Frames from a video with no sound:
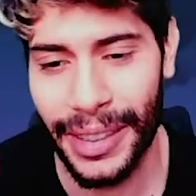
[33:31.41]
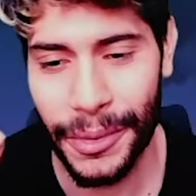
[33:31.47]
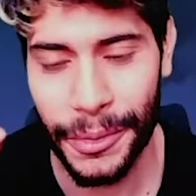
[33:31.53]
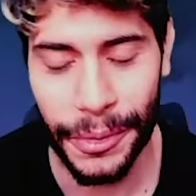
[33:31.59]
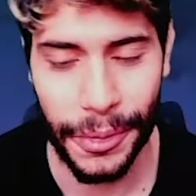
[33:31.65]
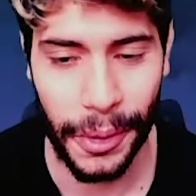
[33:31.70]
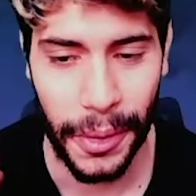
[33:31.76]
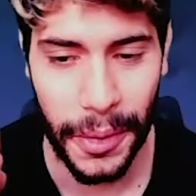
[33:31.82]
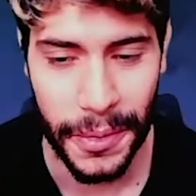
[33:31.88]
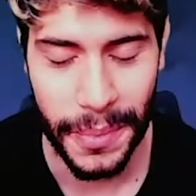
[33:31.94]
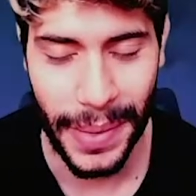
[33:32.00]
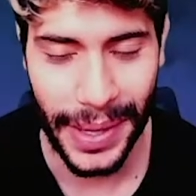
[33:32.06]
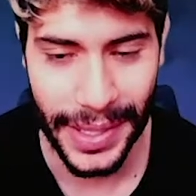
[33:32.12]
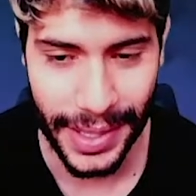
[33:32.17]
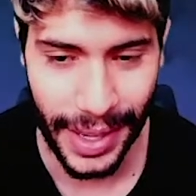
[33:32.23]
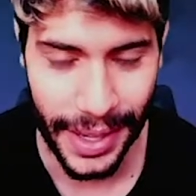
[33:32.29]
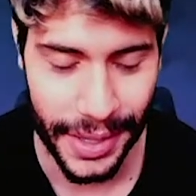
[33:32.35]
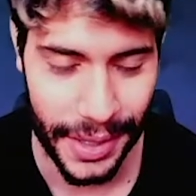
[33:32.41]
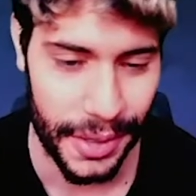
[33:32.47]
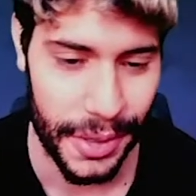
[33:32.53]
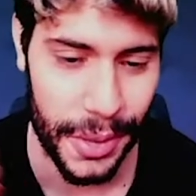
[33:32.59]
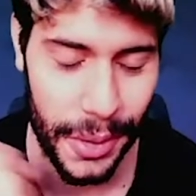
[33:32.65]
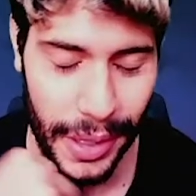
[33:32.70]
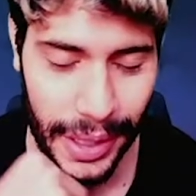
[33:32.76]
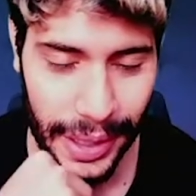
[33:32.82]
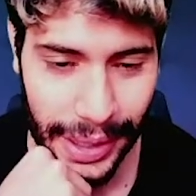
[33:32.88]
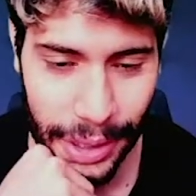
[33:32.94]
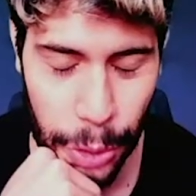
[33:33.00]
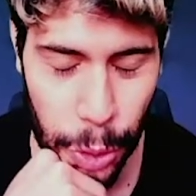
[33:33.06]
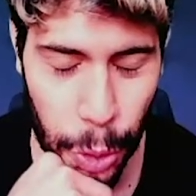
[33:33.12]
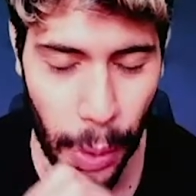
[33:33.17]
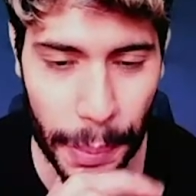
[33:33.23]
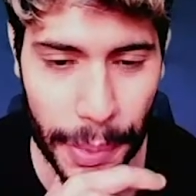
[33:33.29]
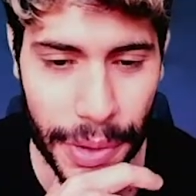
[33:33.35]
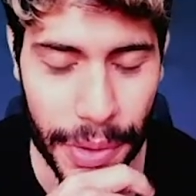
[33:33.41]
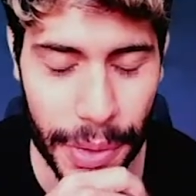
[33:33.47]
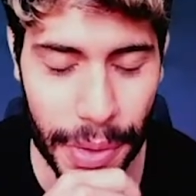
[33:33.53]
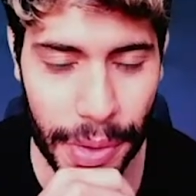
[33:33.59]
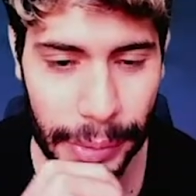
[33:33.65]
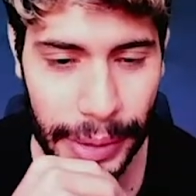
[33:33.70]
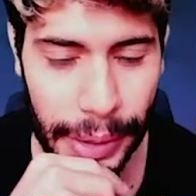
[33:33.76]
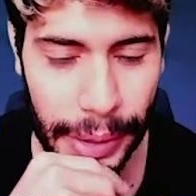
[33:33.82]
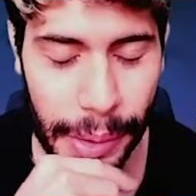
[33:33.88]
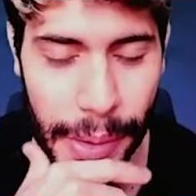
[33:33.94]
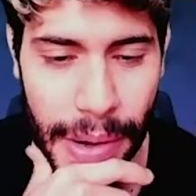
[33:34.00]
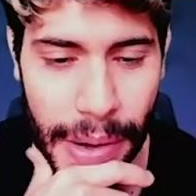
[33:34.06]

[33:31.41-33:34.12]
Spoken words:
in front of my Sasha, so I can swap into the Ditto.